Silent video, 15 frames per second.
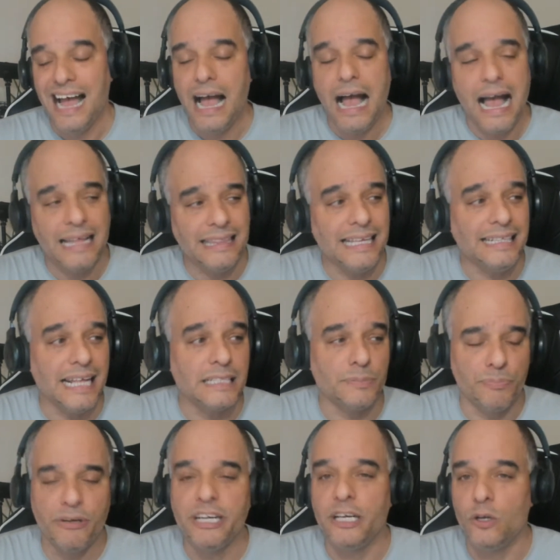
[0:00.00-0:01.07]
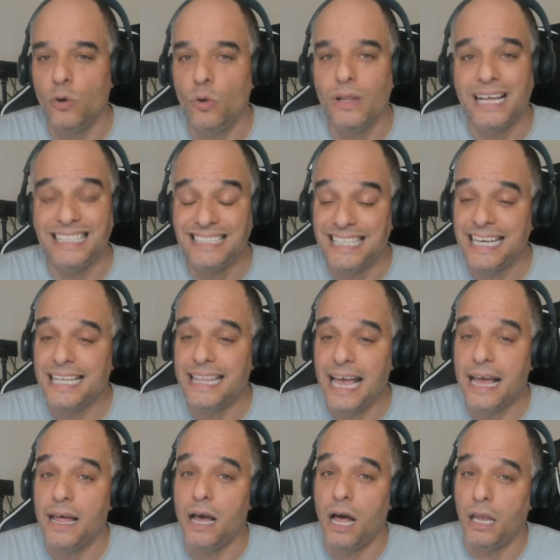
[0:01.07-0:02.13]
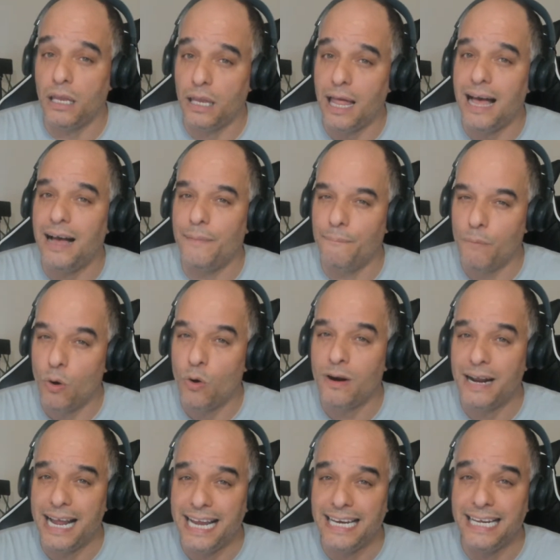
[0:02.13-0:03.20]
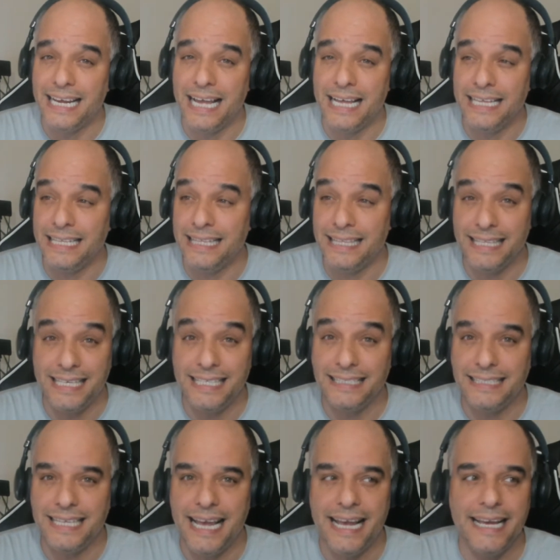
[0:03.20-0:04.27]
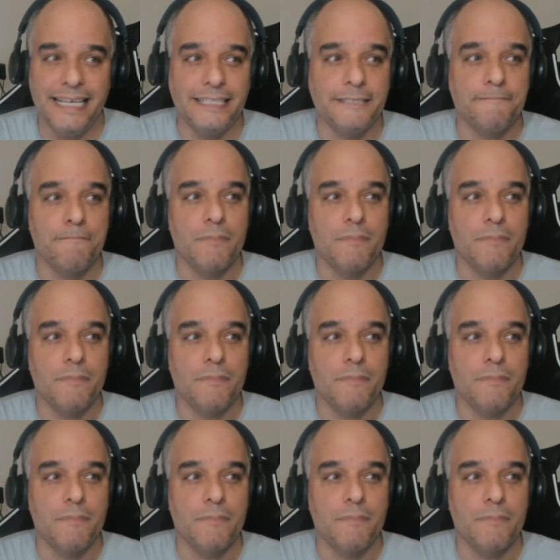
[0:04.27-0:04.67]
I think that's pretty cool. I see that a lot more in these days.